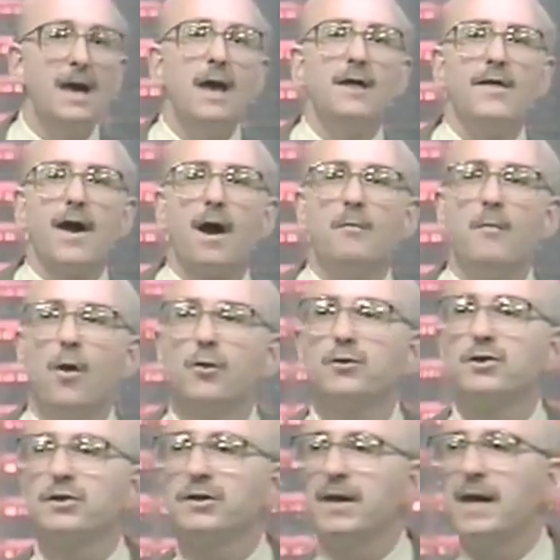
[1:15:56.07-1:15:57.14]
they are
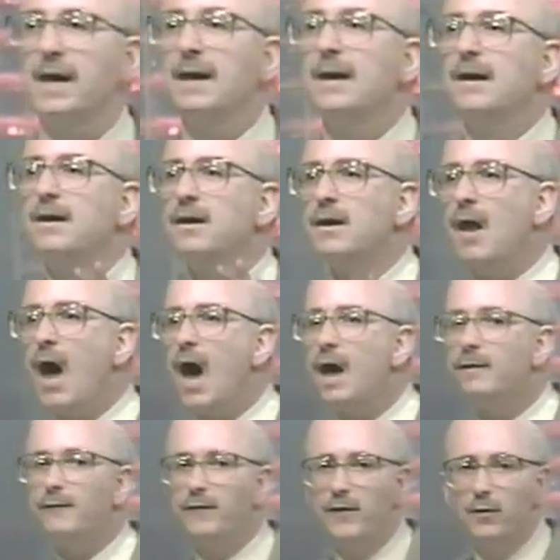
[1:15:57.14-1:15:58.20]
mostly not
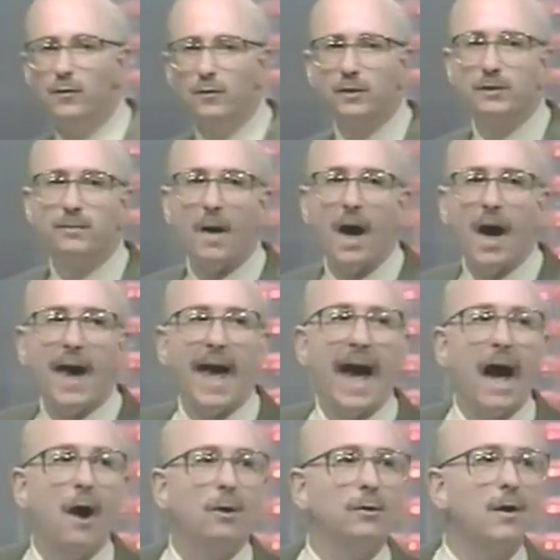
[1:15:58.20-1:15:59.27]
fueled by
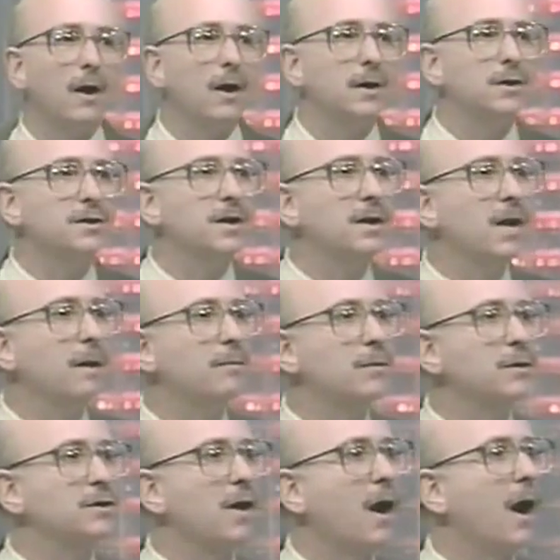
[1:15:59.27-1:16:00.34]
how large the
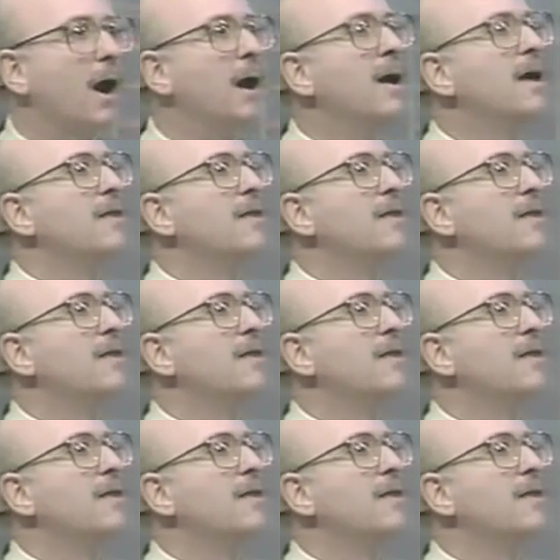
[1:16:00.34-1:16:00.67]
numbers are.